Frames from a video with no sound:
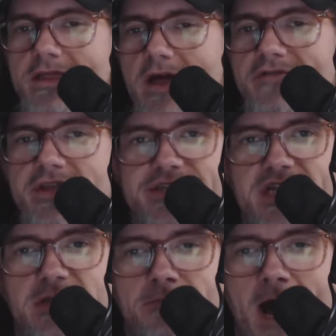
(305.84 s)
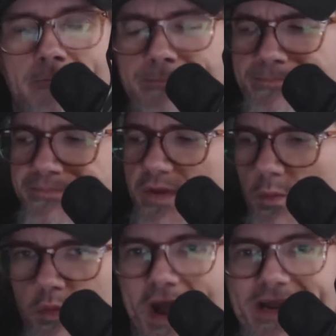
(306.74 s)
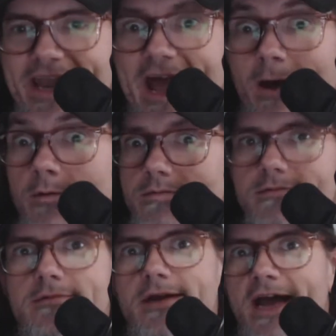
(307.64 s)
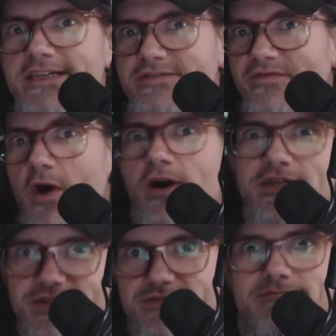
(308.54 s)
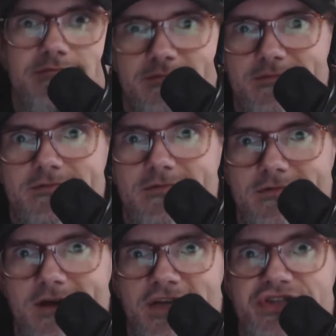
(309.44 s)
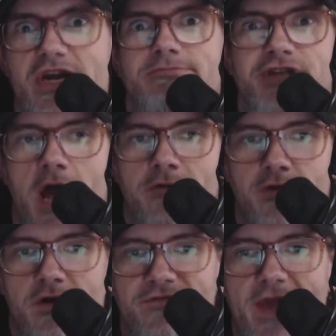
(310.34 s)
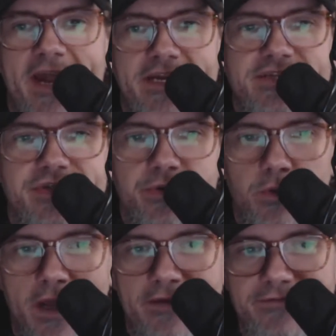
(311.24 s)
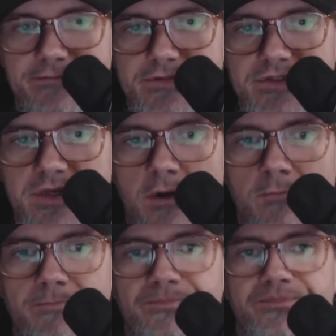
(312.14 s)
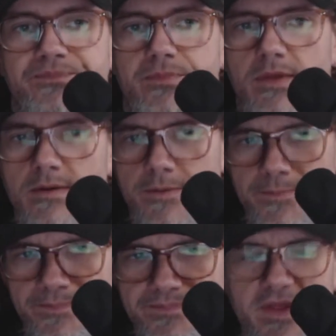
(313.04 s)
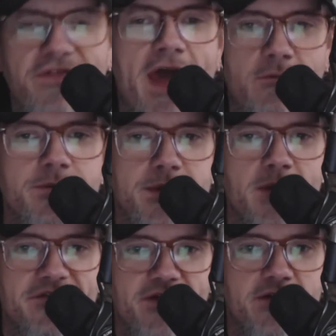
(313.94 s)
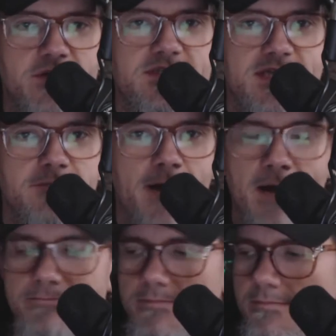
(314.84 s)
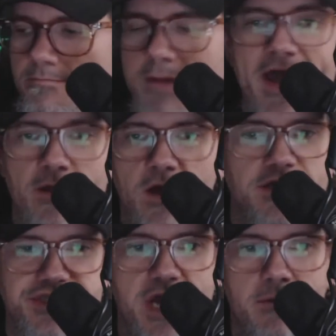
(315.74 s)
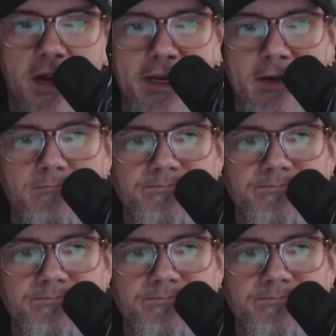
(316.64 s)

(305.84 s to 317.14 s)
loving the synth pop right now as far as a subgenre of 80s new wave. So that would be my favorite, synth pop by a long shot right now.